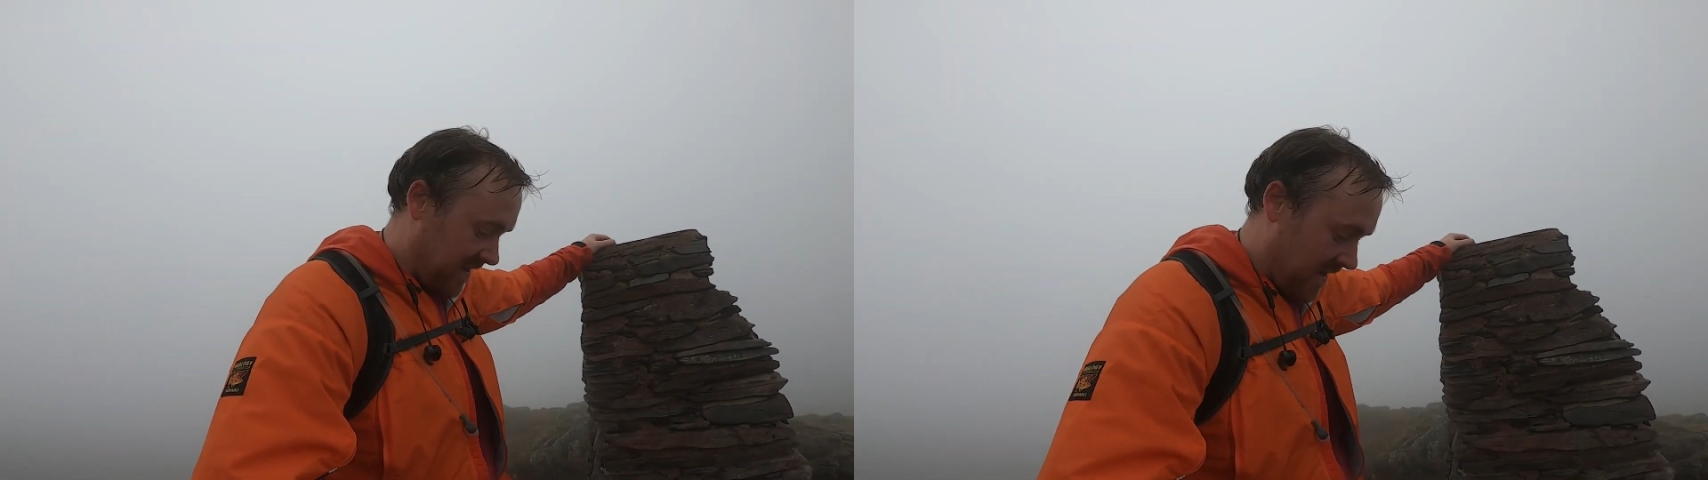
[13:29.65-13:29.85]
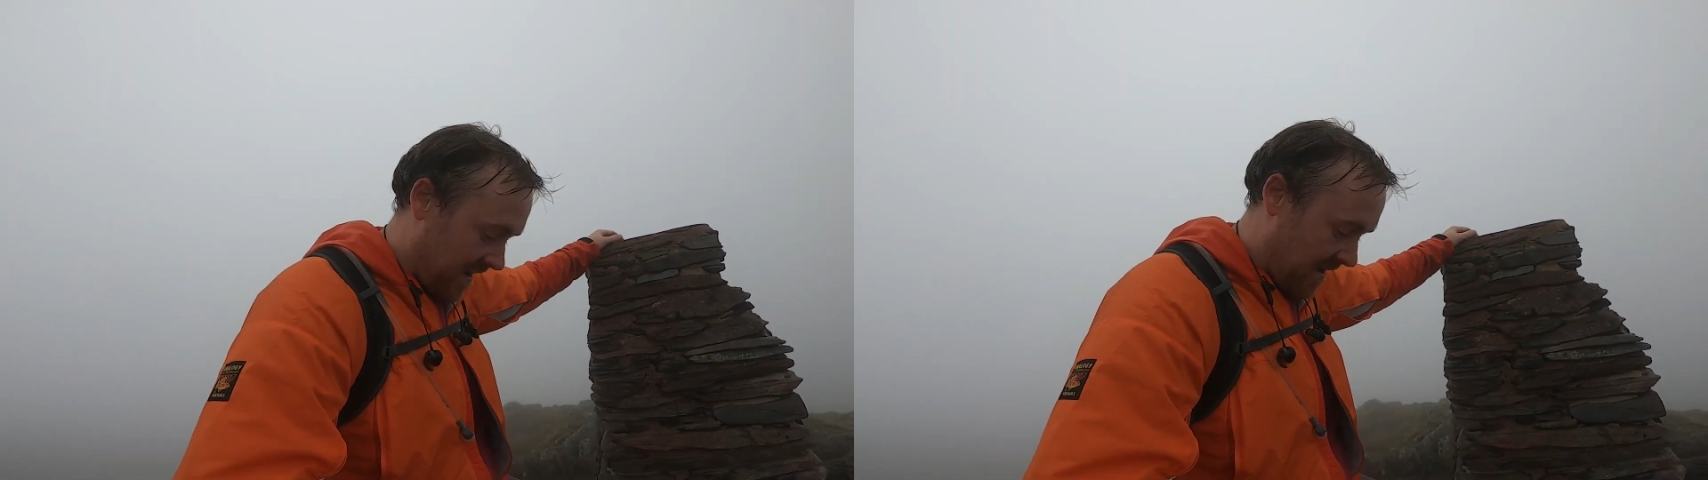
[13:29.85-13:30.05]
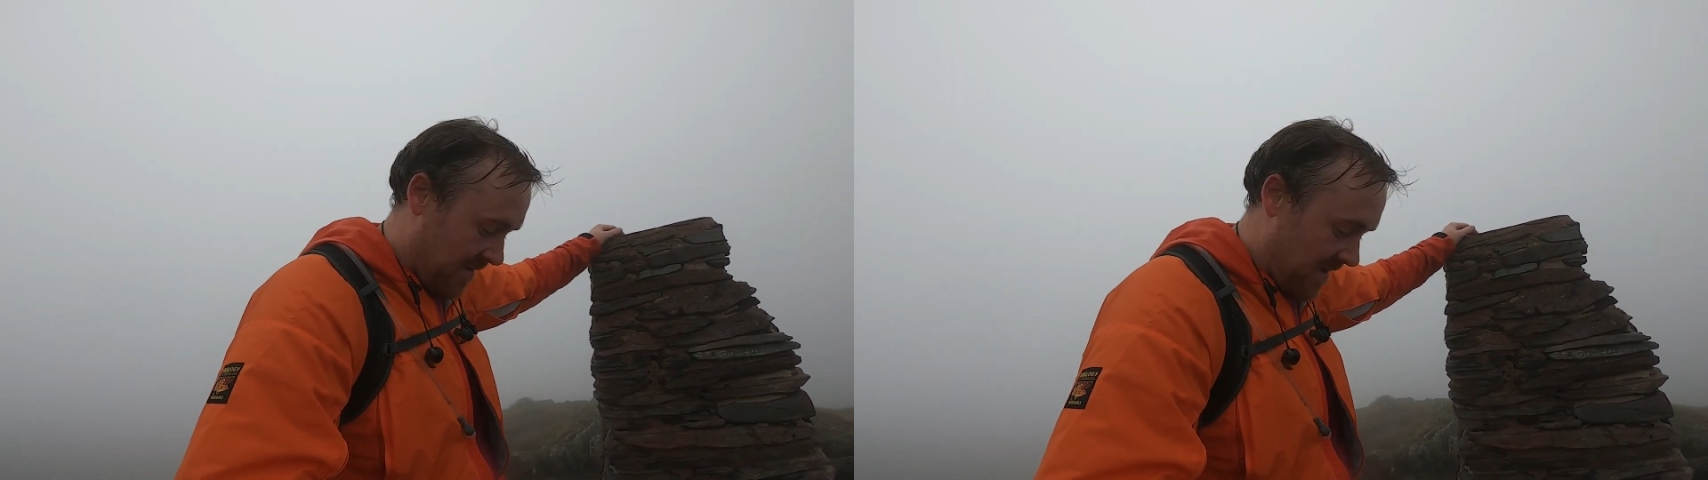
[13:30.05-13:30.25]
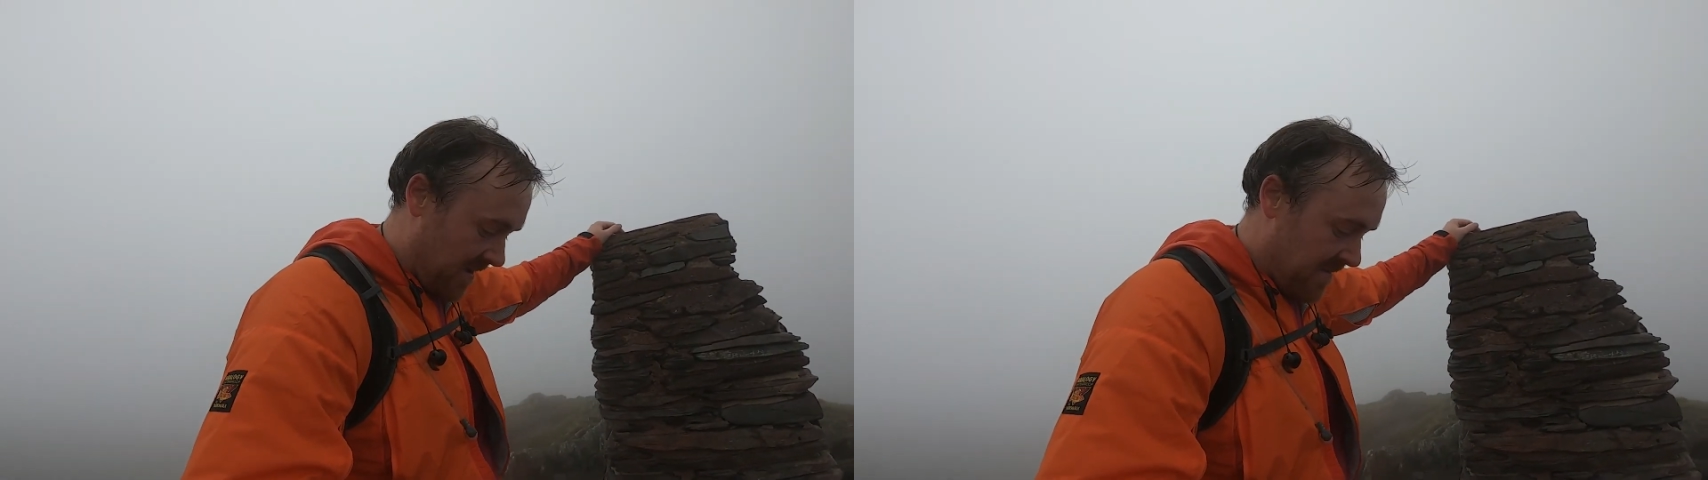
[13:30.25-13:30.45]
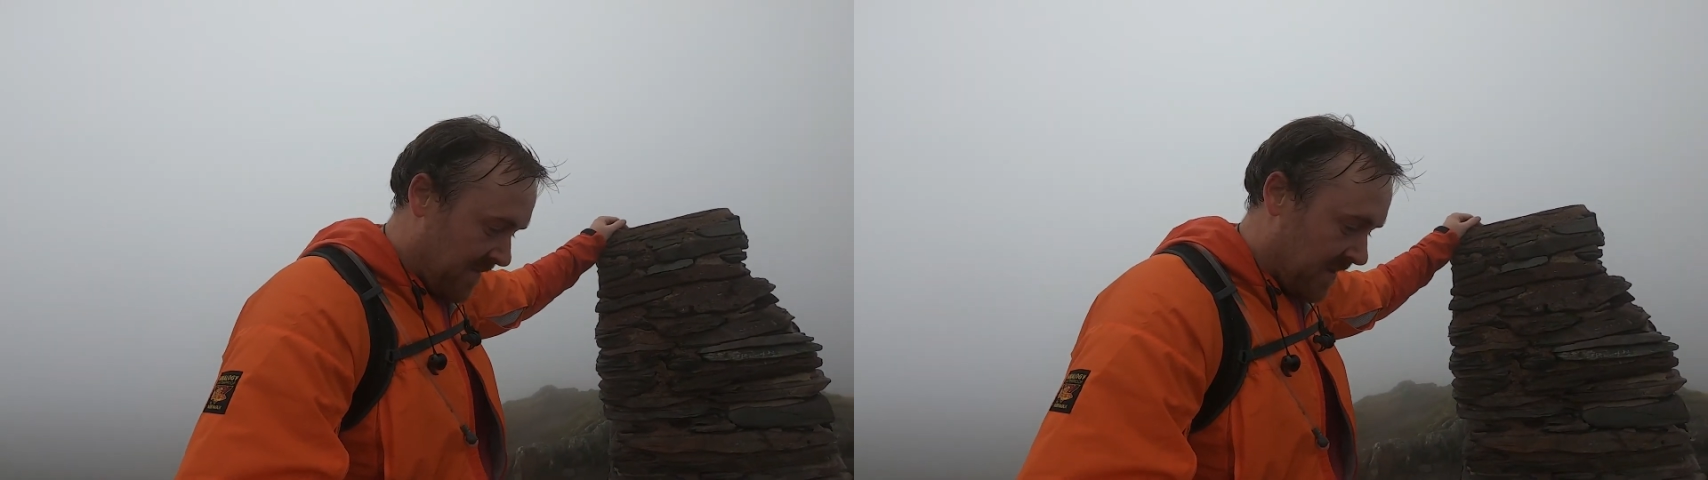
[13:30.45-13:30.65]
There
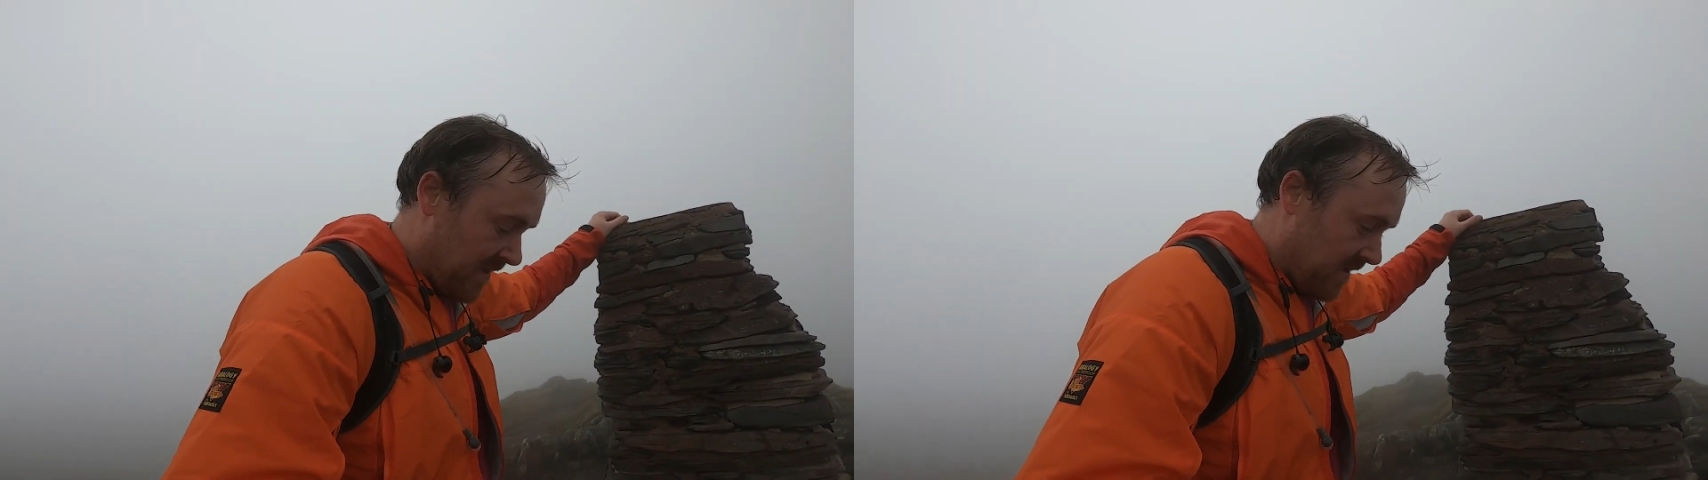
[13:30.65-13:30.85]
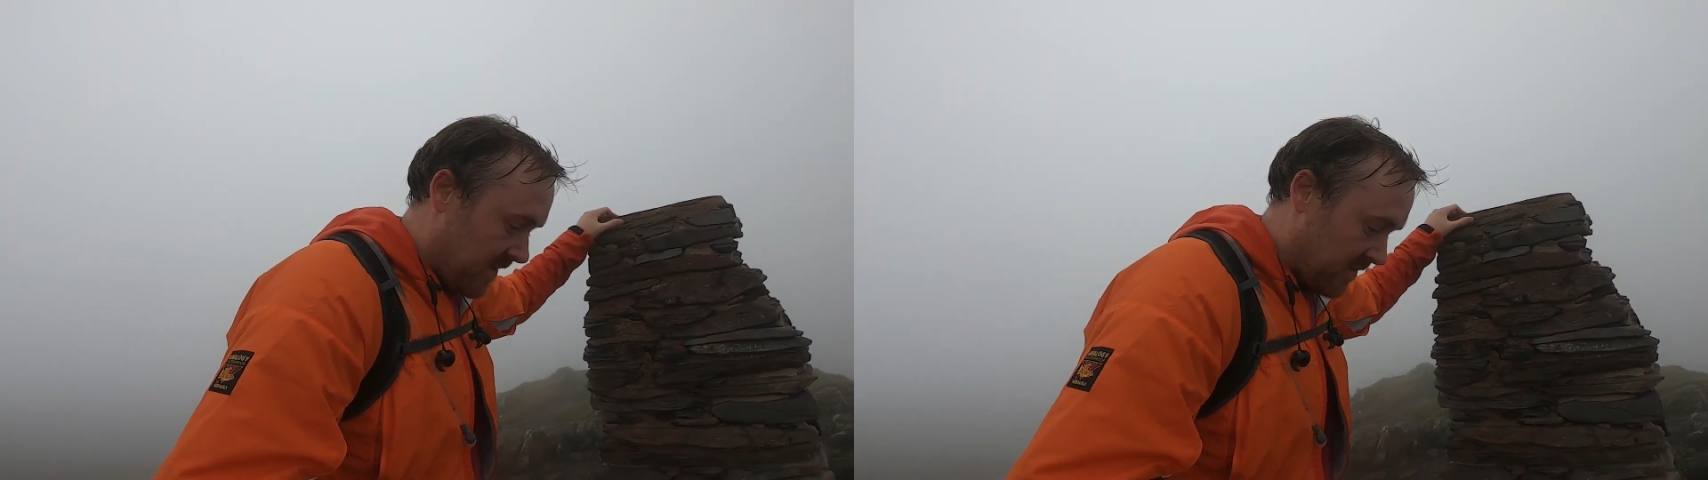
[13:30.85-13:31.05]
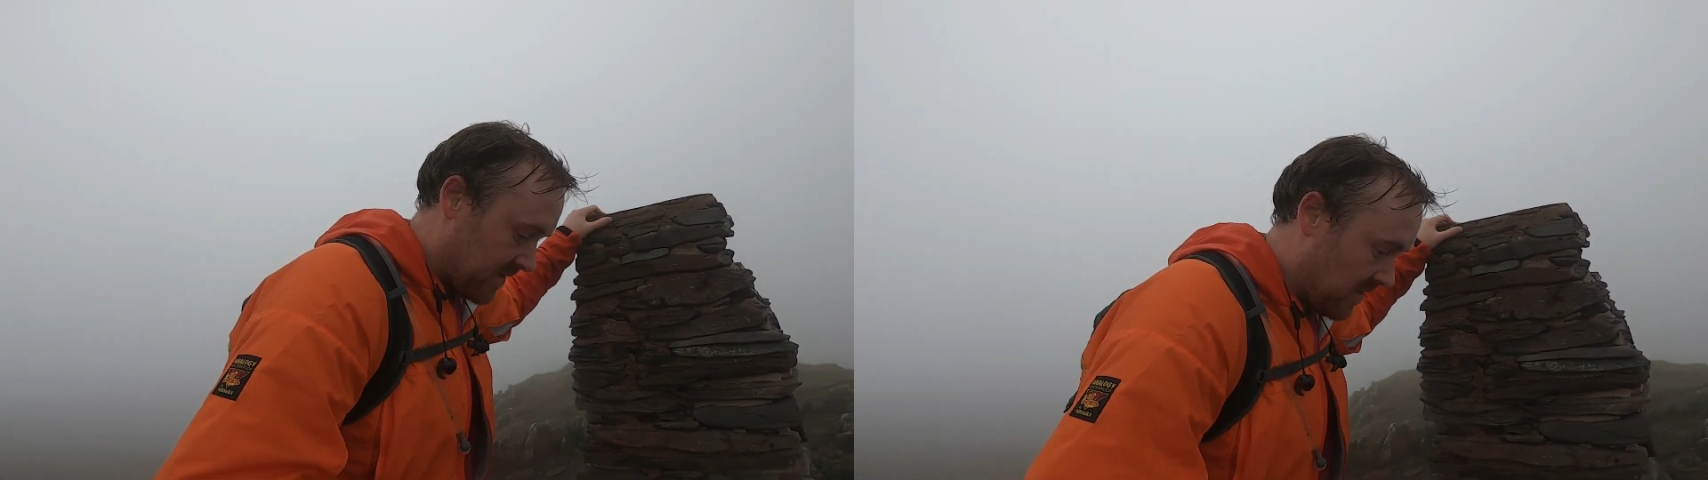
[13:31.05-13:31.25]
was